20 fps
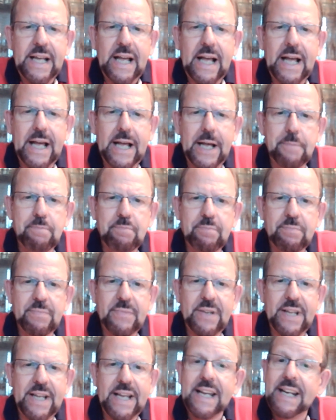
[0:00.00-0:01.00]

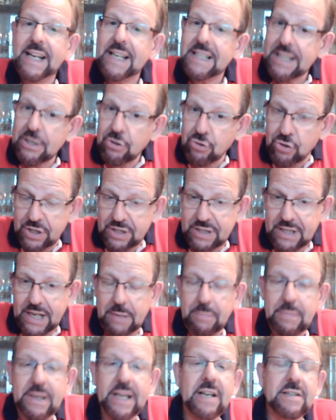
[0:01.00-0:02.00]
It is
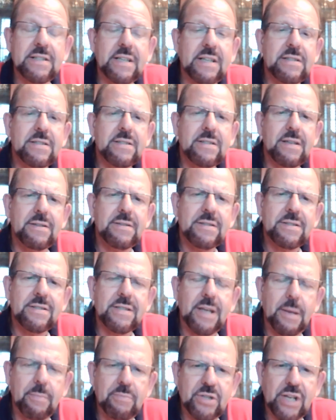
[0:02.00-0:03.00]
interesting because it's
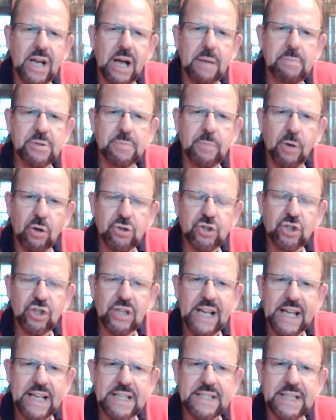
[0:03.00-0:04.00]
sometimes
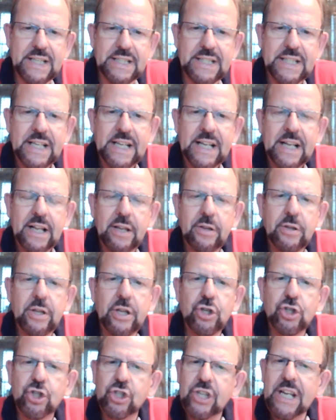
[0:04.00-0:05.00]
postulated
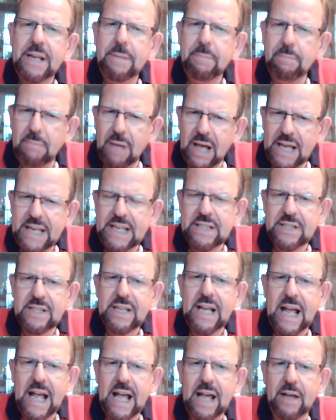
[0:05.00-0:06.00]
that she might
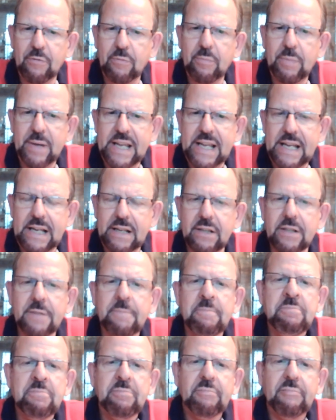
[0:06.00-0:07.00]
have been
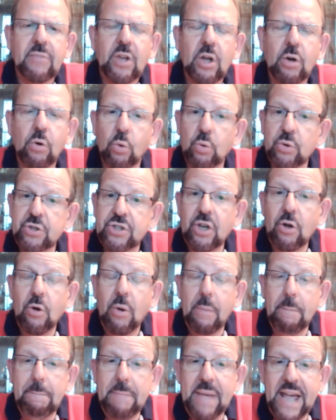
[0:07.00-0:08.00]

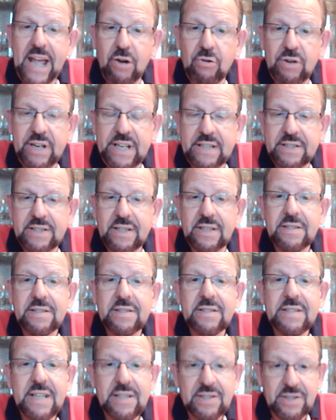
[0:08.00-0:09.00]
also Mary's
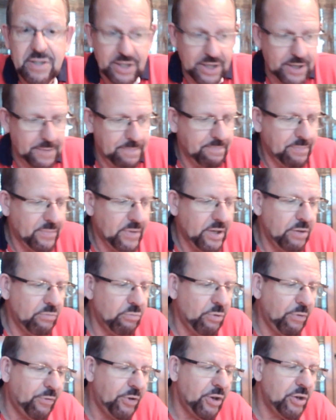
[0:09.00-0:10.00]
sister,
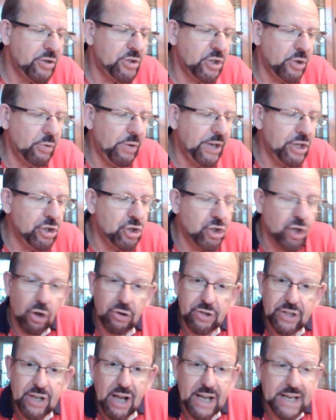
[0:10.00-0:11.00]
referred to in
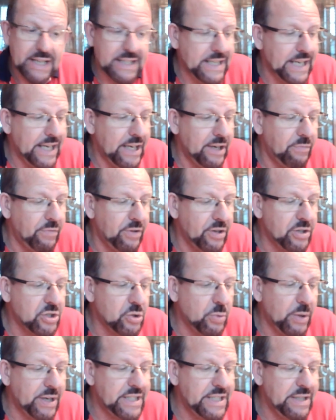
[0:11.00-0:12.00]
John 19 and verse
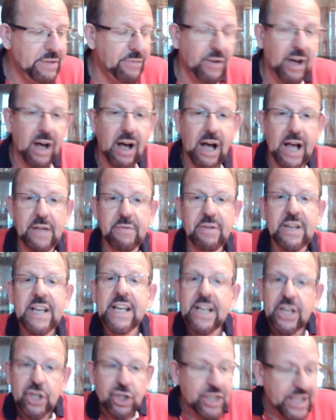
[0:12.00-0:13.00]
25.
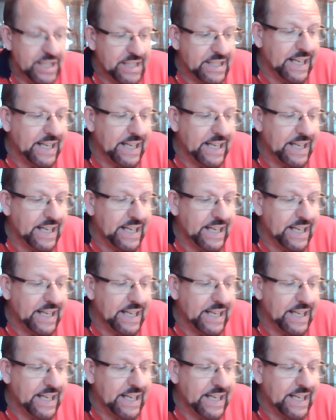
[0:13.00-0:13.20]
She's